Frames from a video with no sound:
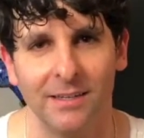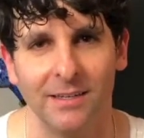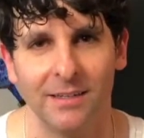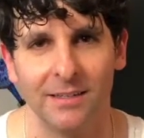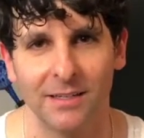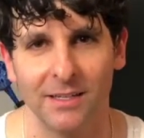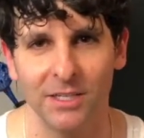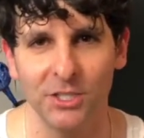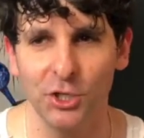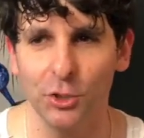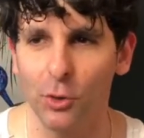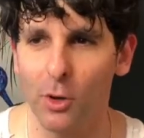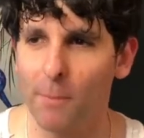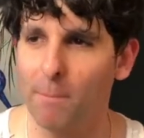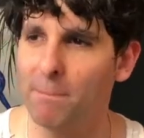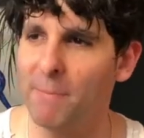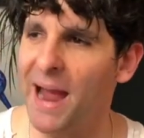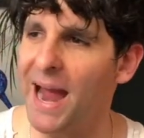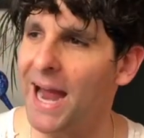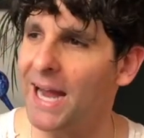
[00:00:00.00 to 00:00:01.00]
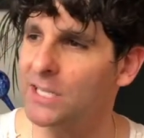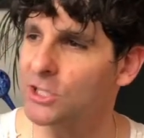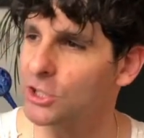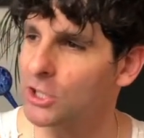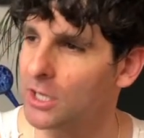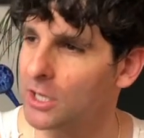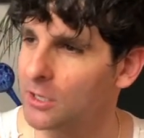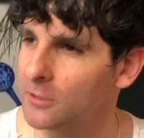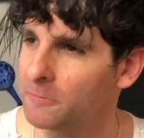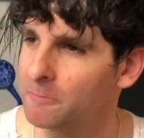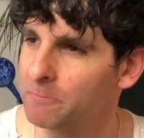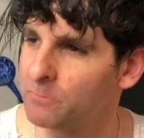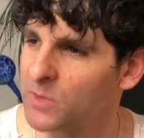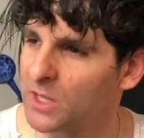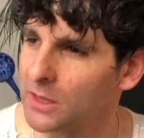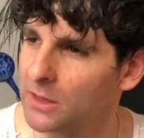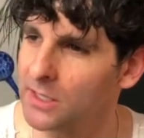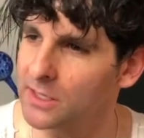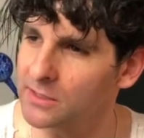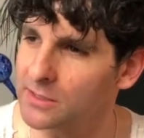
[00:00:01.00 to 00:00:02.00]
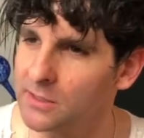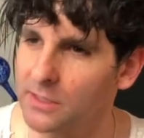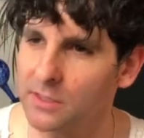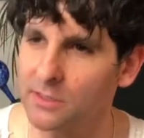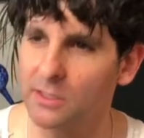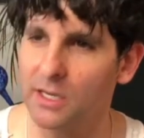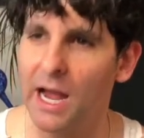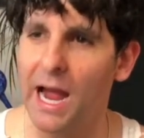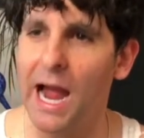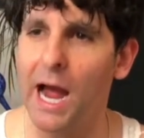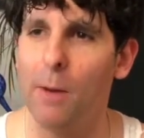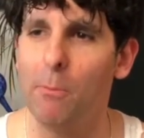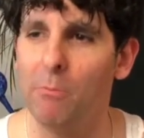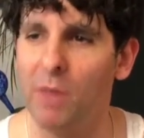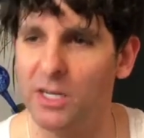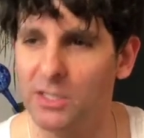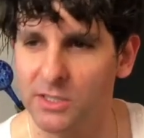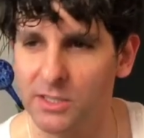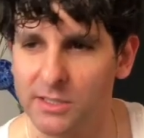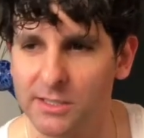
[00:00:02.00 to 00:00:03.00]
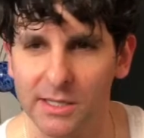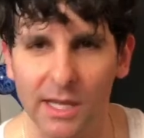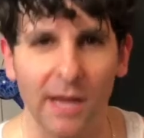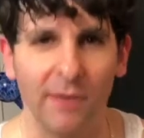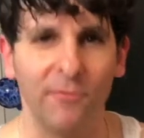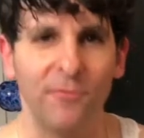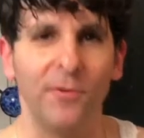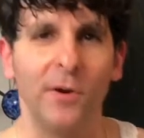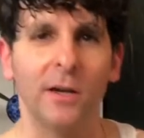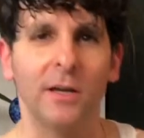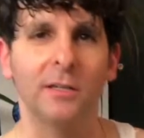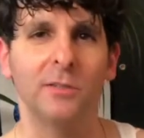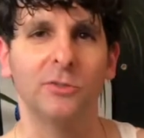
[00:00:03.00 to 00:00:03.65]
Can you imagine listening to How Much Is That Fucking